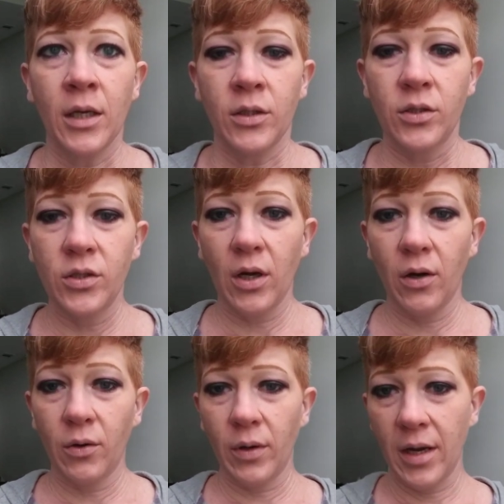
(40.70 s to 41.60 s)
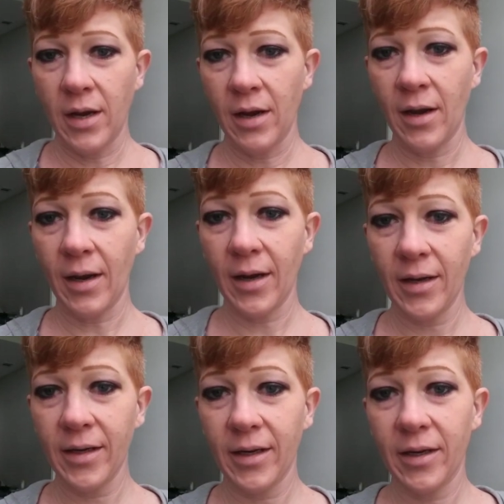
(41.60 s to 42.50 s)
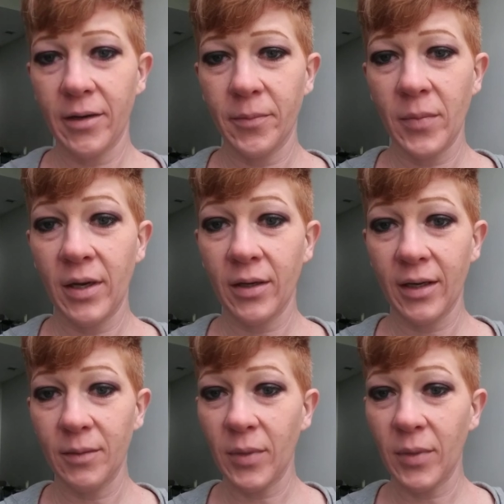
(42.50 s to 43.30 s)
So, again,